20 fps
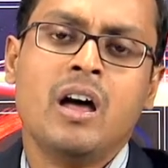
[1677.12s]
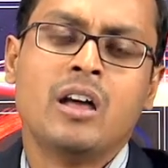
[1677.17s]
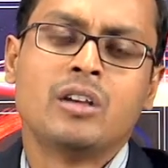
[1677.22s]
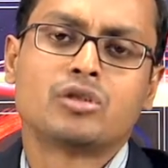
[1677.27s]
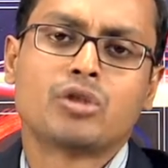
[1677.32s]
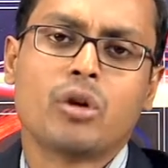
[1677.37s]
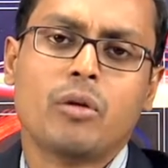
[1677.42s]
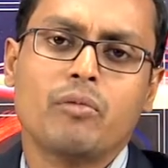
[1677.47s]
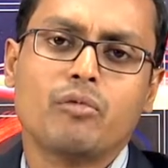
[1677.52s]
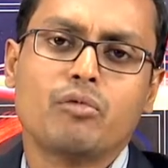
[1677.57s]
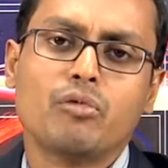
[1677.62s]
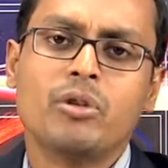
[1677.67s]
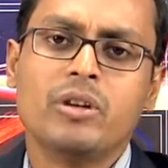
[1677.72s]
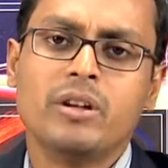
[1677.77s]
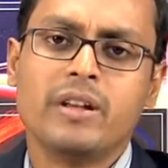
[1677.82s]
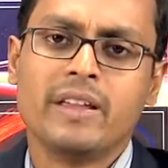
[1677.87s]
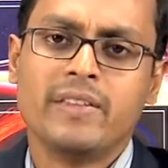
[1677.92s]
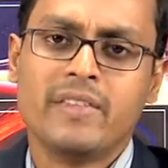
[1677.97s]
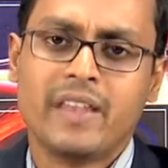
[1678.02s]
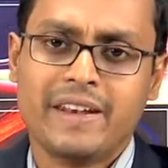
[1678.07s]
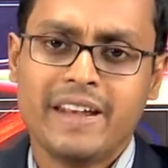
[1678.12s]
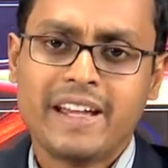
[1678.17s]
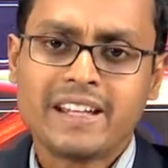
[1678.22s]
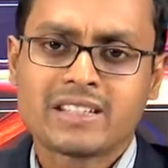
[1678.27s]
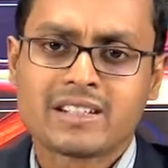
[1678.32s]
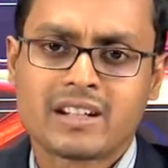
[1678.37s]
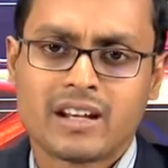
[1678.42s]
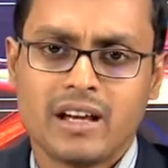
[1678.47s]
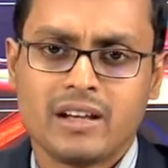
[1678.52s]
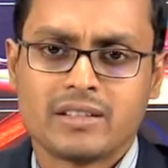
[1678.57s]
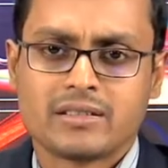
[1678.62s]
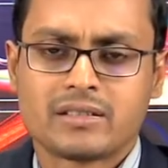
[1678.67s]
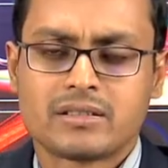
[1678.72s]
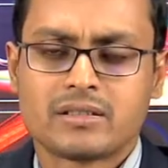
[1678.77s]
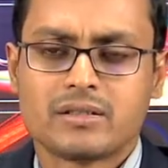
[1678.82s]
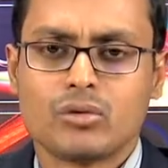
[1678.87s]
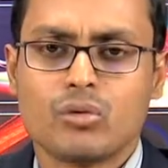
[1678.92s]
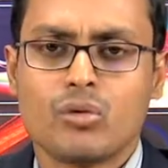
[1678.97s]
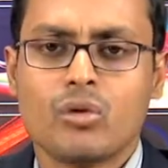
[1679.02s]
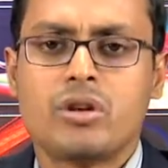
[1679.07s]
So, in the next
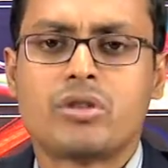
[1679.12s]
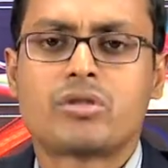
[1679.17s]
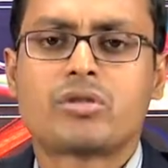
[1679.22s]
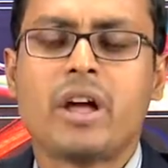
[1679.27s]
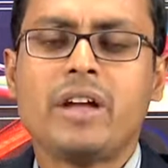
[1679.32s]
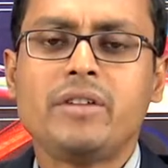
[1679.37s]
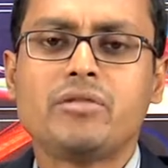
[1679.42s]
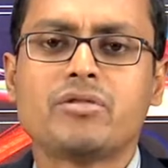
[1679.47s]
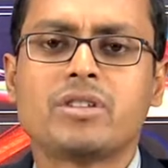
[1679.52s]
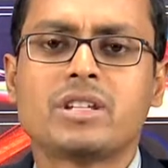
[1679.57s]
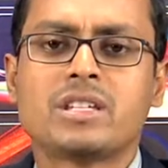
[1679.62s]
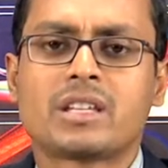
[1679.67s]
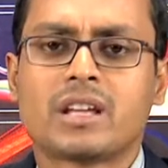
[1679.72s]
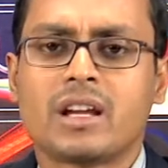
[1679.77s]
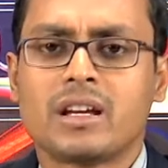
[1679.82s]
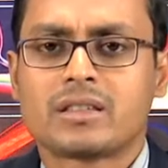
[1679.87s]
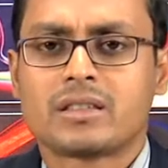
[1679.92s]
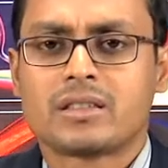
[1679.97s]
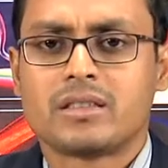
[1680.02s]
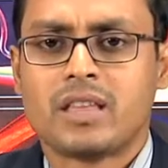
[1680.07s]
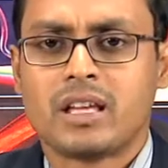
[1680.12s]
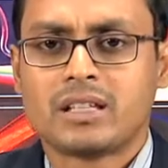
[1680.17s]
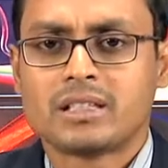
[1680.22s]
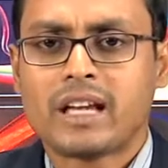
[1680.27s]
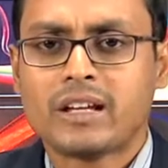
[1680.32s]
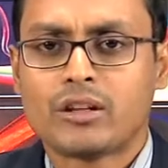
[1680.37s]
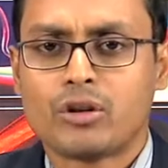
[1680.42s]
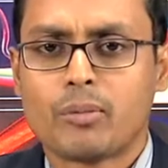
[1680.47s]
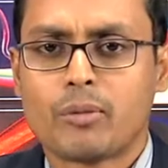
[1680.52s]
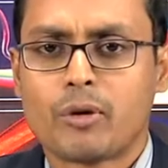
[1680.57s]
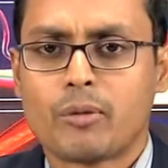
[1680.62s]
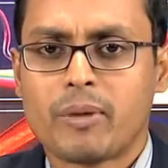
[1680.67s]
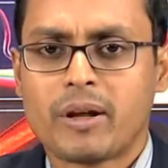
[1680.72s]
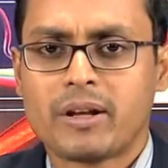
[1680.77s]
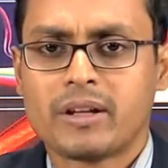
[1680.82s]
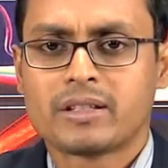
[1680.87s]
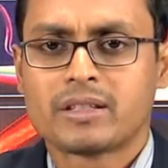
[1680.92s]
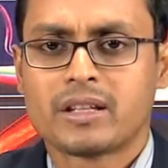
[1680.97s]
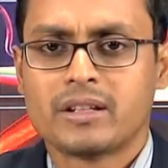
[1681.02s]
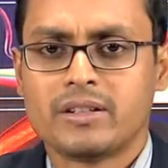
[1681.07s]
class we will try to discuss the
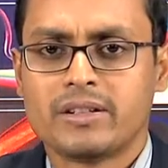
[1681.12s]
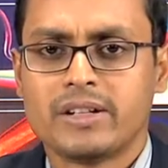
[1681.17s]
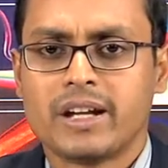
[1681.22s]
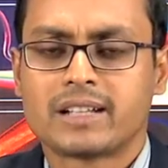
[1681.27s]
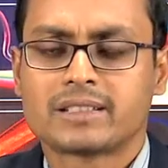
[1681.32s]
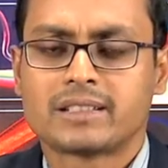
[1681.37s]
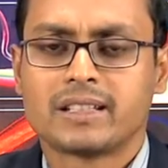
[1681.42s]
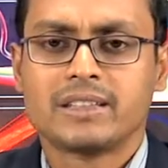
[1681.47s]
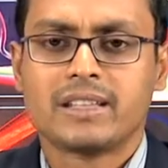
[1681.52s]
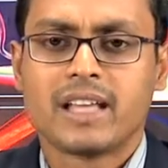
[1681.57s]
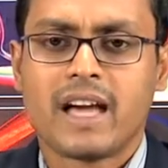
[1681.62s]
cyclopropanation reaction,